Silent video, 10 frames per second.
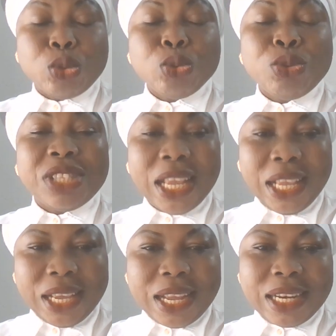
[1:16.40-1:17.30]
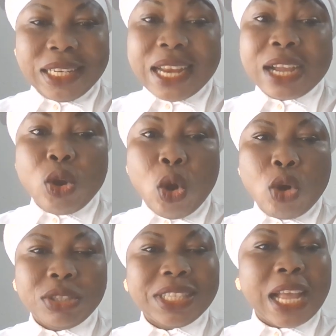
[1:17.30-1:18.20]
to think that
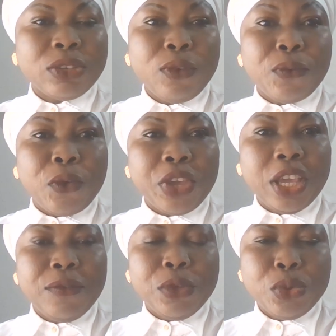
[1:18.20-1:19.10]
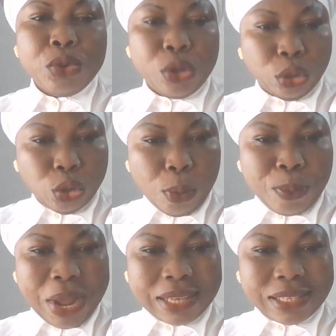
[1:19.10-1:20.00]
God cannot forgive you your
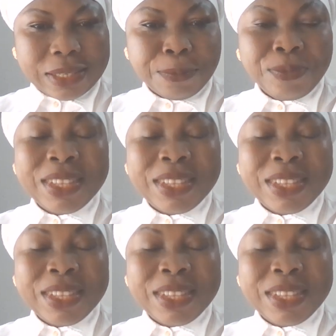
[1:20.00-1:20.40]
past,